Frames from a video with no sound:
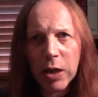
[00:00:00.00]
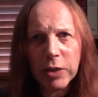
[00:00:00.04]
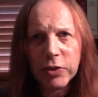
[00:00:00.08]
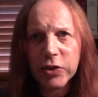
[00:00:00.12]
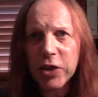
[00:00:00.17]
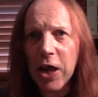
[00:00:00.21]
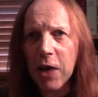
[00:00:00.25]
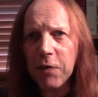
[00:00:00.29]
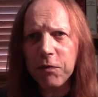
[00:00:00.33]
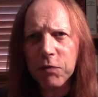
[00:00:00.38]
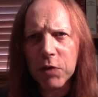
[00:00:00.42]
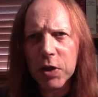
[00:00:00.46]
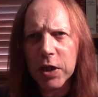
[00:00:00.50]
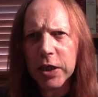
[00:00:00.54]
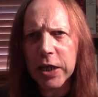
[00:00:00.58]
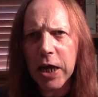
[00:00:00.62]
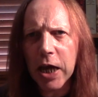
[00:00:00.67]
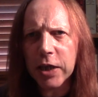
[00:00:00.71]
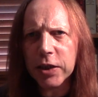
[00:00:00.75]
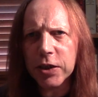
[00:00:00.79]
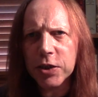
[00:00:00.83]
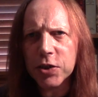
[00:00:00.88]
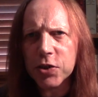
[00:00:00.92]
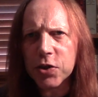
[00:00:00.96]
Definitely
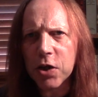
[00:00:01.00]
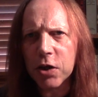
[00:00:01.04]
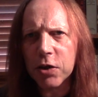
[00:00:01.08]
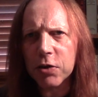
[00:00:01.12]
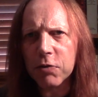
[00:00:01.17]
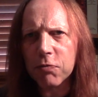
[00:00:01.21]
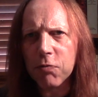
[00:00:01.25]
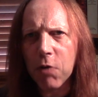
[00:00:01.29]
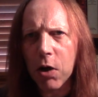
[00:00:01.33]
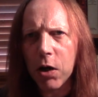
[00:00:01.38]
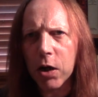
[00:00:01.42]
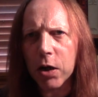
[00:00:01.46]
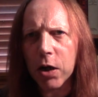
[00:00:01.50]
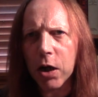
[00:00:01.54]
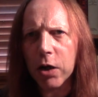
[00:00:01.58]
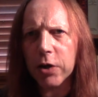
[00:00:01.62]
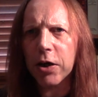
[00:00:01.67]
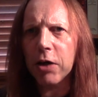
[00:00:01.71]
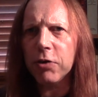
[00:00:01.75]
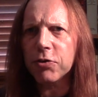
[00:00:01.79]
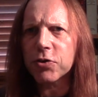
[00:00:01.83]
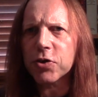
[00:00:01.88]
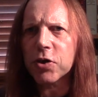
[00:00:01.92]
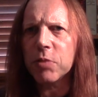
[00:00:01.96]
getting these kind of rye-like
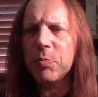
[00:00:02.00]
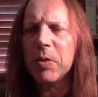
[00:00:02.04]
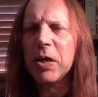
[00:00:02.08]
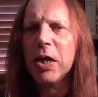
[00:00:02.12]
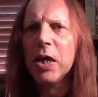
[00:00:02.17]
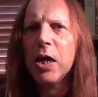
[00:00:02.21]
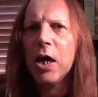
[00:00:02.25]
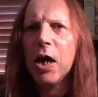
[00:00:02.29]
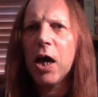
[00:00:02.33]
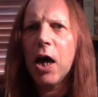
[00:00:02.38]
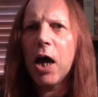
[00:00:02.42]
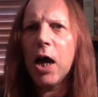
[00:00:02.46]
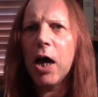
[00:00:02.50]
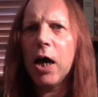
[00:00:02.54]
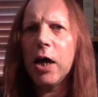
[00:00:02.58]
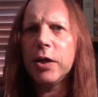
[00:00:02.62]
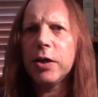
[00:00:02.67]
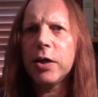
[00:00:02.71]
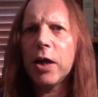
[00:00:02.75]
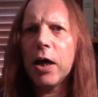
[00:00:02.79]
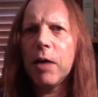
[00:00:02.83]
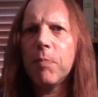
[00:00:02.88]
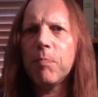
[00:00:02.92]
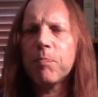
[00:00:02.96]
notes on.
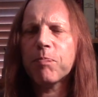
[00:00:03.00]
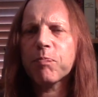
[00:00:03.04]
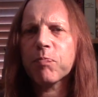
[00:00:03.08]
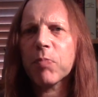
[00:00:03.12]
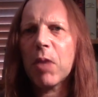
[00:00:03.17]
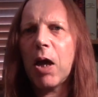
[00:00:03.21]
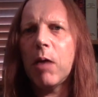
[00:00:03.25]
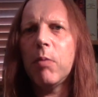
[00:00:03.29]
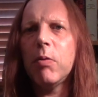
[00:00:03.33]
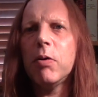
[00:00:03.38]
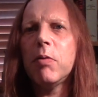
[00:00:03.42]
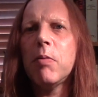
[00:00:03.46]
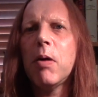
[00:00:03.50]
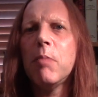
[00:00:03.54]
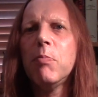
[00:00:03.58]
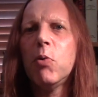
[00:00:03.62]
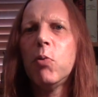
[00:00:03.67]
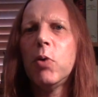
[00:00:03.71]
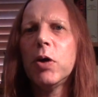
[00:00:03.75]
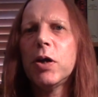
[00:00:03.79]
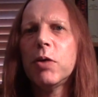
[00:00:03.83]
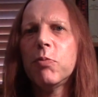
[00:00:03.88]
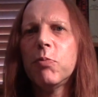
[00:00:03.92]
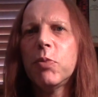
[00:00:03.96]
And I remember
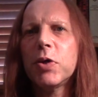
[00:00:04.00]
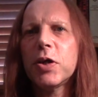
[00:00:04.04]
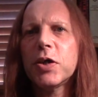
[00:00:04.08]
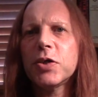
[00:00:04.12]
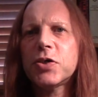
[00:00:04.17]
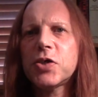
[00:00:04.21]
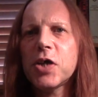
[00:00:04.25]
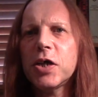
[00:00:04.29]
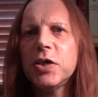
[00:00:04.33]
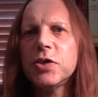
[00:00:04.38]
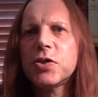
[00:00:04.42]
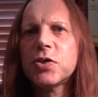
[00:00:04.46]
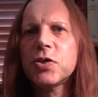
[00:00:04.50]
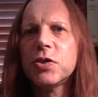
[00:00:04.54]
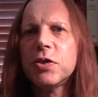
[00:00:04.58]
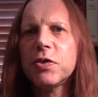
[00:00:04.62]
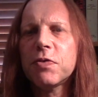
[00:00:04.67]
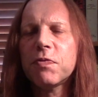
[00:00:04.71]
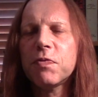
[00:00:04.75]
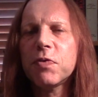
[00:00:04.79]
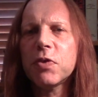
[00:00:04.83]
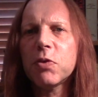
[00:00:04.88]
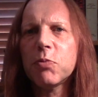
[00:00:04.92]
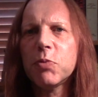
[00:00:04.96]
when I tasted this
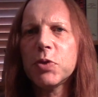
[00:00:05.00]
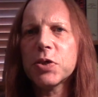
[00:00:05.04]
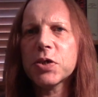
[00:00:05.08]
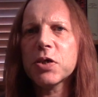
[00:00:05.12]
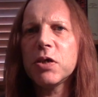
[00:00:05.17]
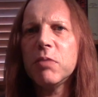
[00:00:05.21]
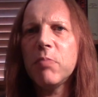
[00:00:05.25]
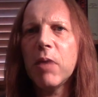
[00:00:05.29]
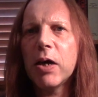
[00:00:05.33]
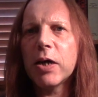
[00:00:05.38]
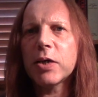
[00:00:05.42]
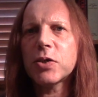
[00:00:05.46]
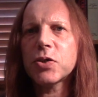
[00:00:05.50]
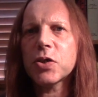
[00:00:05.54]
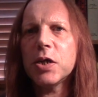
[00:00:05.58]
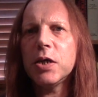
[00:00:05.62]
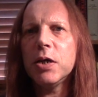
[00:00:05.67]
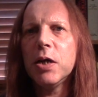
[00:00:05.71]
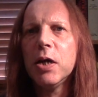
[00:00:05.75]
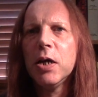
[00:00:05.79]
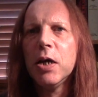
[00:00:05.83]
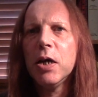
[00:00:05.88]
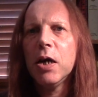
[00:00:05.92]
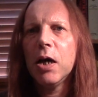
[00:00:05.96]
for the whiskey
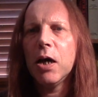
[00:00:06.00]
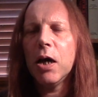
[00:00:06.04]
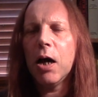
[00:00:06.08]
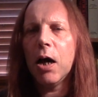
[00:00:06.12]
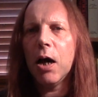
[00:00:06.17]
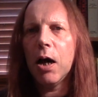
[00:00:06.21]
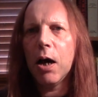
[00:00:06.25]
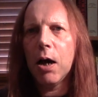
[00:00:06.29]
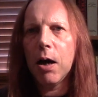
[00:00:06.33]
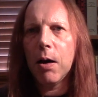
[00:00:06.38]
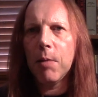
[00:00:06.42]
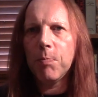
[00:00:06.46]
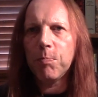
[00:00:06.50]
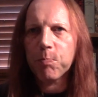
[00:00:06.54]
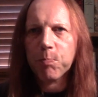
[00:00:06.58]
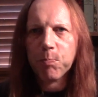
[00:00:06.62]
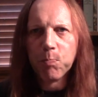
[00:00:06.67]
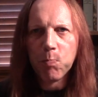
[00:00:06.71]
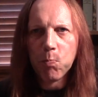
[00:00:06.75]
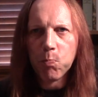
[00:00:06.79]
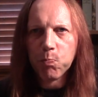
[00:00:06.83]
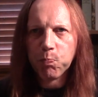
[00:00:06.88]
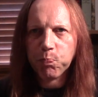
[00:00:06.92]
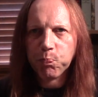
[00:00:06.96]
magazine, I
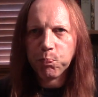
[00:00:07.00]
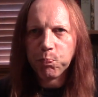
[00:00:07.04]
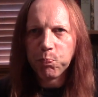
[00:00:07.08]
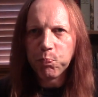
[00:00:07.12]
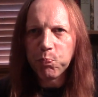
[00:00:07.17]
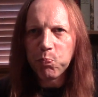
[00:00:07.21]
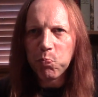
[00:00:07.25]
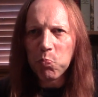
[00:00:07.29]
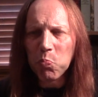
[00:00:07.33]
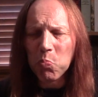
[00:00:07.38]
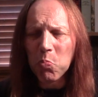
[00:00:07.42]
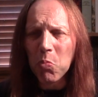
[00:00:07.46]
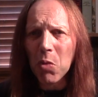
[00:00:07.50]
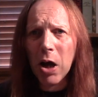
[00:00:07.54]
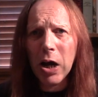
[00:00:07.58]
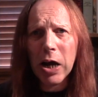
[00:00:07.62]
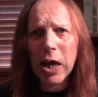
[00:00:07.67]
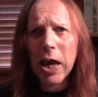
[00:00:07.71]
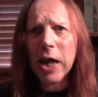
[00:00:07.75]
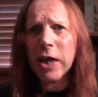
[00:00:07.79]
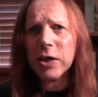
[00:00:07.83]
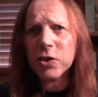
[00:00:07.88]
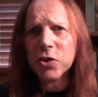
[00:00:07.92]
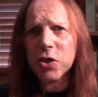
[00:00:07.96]

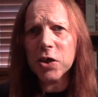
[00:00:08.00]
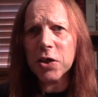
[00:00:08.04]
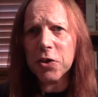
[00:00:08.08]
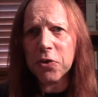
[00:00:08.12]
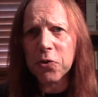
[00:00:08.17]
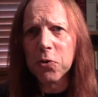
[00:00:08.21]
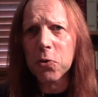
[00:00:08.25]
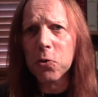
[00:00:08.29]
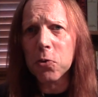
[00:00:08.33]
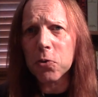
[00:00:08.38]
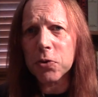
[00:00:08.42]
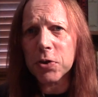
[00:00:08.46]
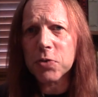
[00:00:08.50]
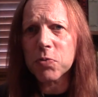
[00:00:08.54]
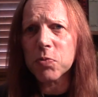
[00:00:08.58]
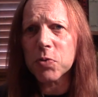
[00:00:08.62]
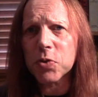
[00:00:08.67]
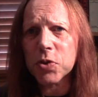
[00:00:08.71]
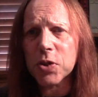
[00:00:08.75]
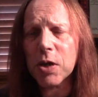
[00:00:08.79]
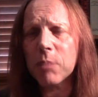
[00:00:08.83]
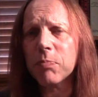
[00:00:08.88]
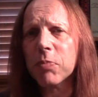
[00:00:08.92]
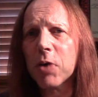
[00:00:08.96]
actually thought this
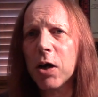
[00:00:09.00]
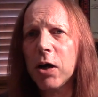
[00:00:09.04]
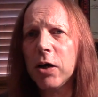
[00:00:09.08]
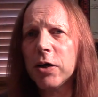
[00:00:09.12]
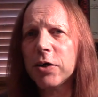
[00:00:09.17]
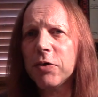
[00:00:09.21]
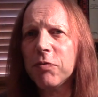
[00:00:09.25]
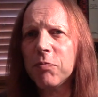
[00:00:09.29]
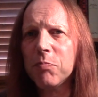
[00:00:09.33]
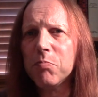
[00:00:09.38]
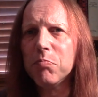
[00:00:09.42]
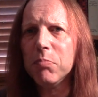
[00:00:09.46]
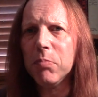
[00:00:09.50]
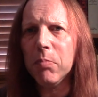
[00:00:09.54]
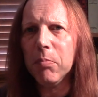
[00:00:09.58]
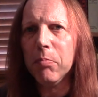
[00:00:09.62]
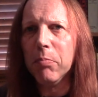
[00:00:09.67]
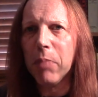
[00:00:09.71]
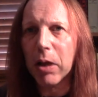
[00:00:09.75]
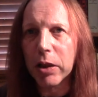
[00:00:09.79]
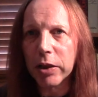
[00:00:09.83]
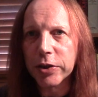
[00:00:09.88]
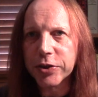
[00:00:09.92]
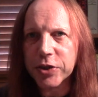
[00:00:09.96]
was some kind of
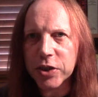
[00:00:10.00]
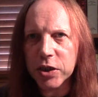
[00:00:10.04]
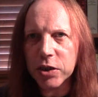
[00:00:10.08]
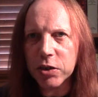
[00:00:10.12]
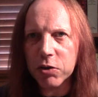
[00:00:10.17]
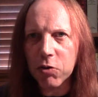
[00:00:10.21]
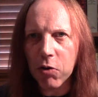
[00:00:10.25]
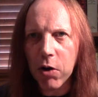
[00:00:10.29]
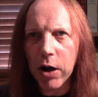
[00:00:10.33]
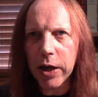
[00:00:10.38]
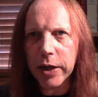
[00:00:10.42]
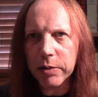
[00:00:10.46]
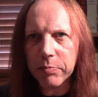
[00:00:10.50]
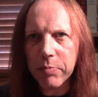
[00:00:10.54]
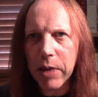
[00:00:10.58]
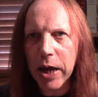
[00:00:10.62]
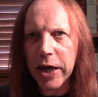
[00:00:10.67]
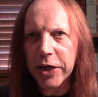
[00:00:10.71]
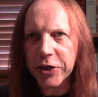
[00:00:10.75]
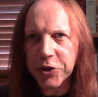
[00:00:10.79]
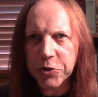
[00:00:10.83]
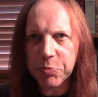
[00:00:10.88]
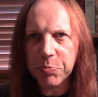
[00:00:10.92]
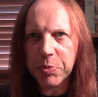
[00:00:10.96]
multi-grain
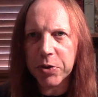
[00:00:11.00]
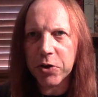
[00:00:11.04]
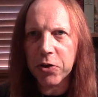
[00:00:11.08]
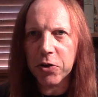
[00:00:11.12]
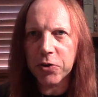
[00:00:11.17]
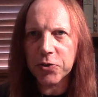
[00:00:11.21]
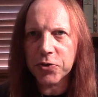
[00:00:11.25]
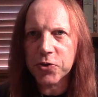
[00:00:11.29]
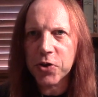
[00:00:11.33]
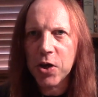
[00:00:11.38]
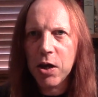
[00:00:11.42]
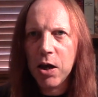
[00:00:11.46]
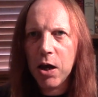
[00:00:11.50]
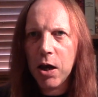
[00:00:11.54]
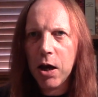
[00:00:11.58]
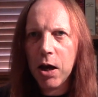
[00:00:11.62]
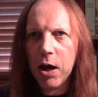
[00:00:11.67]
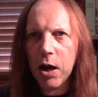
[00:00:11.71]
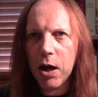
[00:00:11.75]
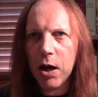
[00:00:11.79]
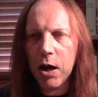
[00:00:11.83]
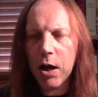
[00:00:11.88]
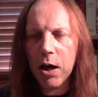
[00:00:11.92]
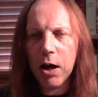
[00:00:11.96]
mash because
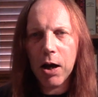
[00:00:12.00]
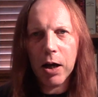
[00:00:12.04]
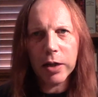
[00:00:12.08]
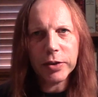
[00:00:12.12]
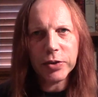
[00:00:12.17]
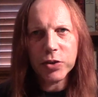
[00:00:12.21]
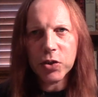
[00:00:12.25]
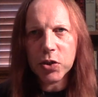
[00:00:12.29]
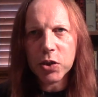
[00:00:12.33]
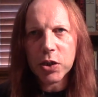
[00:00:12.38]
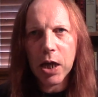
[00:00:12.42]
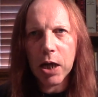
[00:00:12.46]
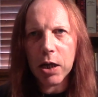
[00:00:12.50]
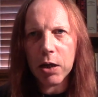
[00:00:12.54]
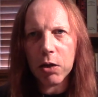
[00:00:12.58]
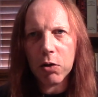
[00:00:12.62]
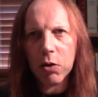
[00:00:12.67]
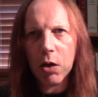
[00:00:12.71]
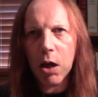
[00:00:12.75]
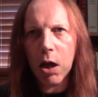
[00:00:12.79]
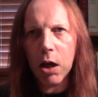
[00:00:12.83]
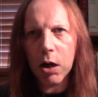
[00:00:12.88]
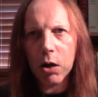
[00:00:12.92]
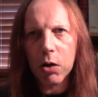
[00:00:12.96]
I'm just getting
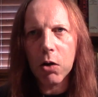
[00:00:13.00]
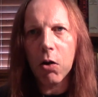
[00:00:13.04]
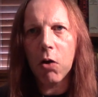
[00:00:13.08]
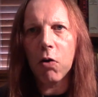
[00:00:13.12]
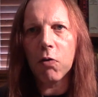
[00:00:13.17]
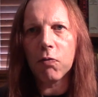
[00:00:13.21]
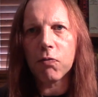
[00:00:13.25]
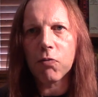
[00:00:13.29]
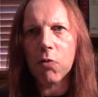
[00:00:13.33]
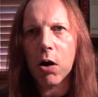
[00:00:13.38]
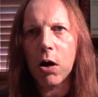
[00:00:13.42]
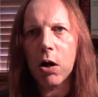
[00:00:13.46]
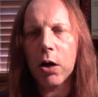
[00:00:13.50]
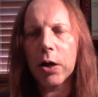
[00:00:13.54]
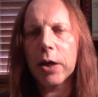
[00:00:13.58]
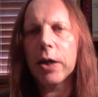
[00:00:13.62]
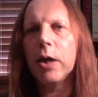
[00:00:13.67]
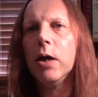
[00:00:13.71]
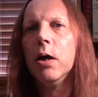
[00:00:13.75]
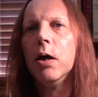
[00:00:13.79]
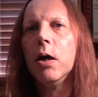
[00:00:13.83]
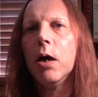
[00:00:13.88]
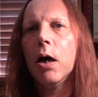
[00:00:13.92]
a lot of rye.